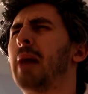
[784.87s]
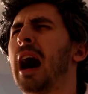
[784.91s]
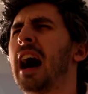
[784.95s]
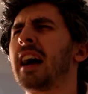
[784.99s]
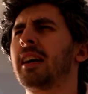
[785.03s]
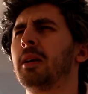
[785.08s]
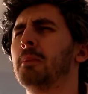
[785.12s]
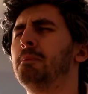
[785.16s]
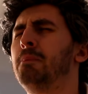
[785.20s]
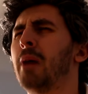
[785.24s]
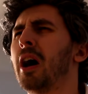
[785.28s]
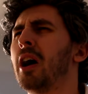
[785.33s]
my
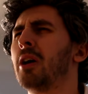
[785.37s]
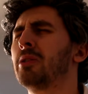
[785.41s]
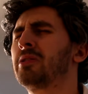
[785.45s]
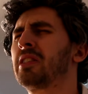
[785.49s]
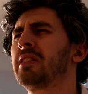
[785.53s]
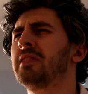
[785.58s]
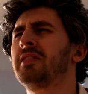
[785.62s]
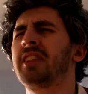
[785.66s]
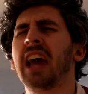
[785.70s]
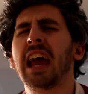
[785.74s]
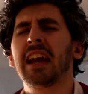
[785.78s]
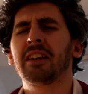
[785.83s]
abode
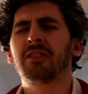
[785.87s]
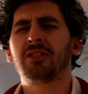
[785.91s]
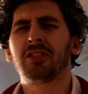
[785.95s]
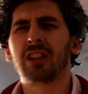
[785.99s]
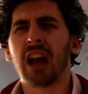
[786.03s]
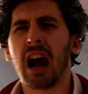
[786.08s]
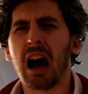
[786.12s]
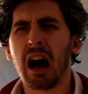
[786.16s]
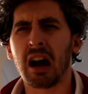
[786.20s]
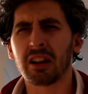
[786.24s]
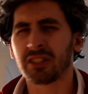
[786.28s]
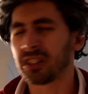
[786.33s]
and take
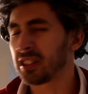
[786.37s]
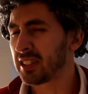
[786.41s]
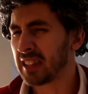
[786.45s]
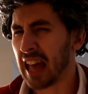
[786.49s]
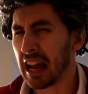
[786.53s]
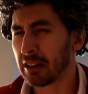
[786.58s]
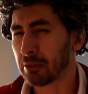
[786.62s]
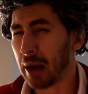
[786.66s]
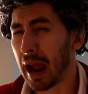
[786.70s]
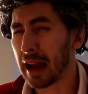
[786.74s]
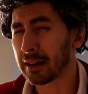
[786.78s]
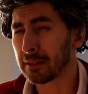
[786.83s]
charge, is
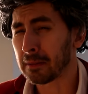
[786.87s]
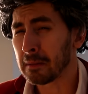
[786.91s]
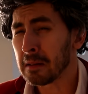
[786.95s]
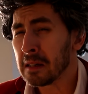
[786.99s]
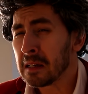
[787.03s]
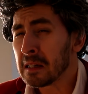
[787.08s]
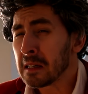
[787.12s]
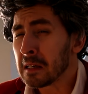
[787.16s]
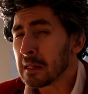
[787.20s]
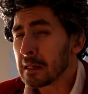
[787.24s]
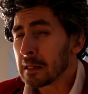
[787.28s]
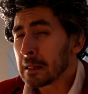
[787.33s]
that right?
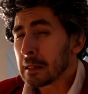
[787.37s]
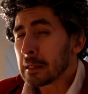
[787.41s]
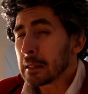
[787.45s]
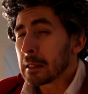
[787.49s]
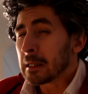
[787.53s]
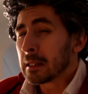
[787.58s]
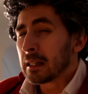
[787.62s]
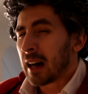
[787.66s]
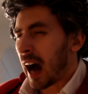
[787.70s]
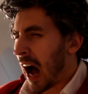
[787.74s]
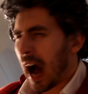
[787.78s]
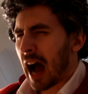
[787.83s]

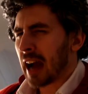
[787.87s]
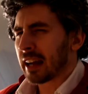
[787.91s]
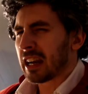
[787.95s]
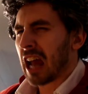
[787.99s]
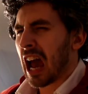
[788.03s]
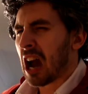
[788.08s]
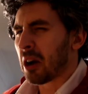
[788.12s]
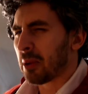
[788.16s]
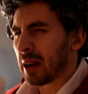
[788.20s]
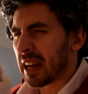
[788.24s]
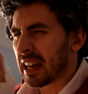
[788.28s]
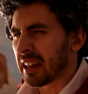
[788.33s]
I
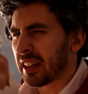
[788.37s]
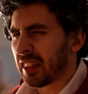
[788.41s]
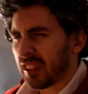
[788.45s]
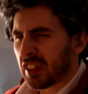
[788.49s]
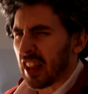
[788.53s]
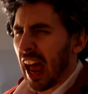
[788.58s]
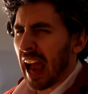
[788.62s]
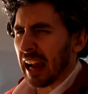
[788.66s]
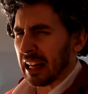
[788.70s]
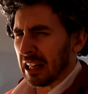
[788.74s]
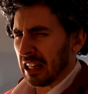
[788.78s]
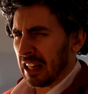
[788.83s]
know
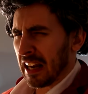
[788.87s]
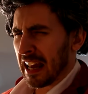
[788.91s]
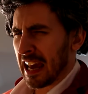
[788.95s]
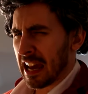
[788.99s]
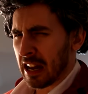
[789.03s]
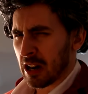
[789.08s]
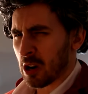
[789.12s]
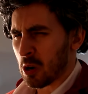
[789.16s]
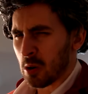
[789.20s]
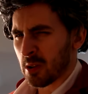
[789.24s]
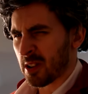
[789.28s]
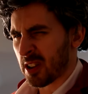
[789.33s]

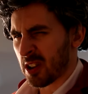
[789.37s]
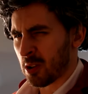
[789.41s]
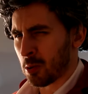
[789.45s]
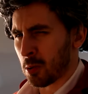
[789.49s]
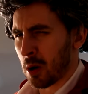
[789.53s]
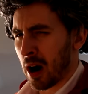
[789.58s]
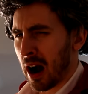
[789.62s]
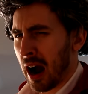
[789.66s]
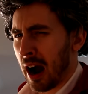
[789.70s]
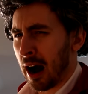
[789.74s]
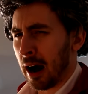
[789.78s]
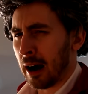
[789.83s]
exactly who
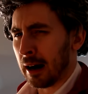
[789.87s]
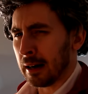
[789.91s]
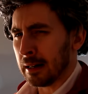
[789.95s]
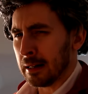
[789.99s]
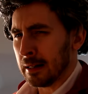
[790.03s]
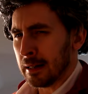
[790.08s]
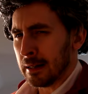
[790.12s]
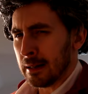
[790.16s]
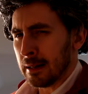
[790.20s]
you are.